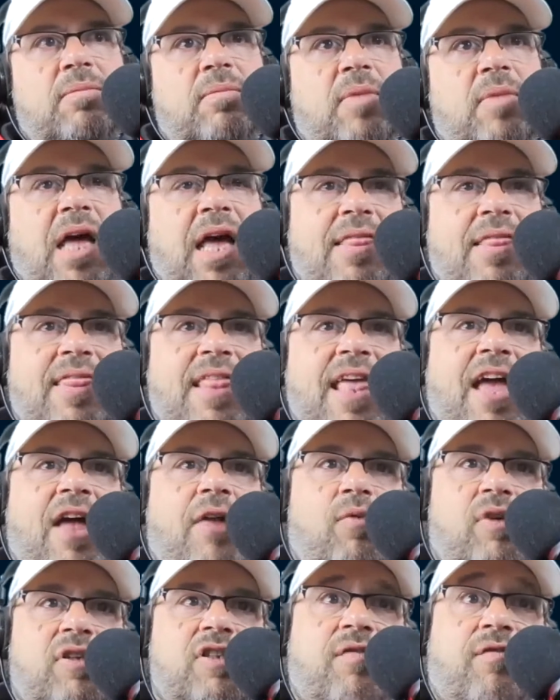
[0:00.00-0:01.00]
then
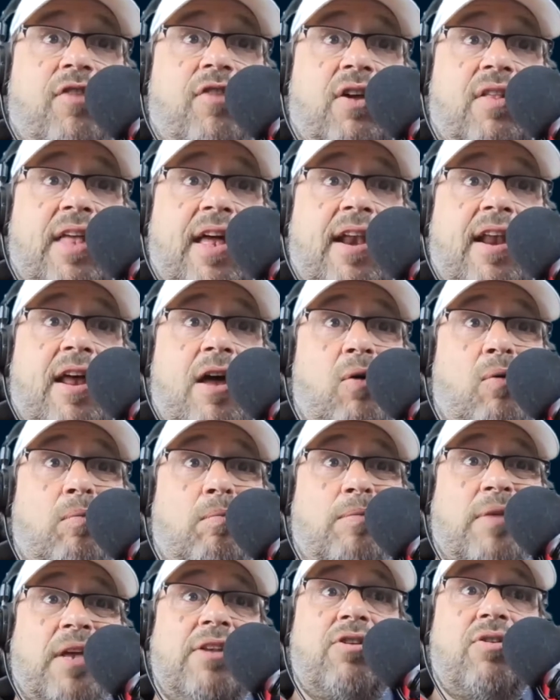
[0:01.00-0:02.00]
once you figure that out,
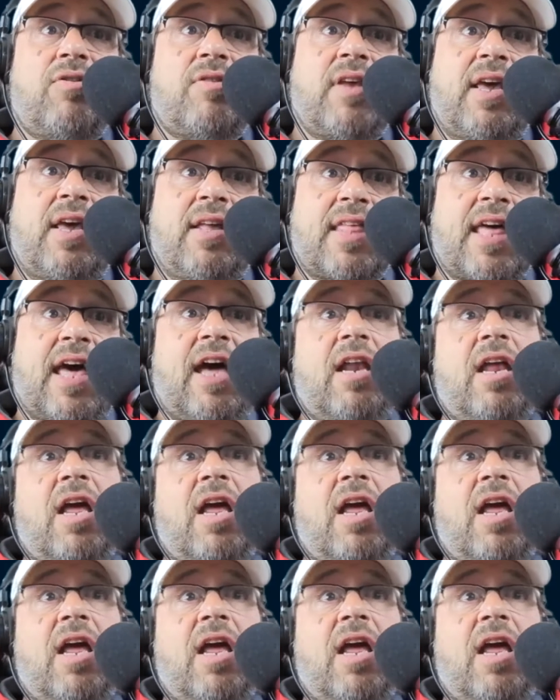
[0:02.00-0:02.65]
then you take that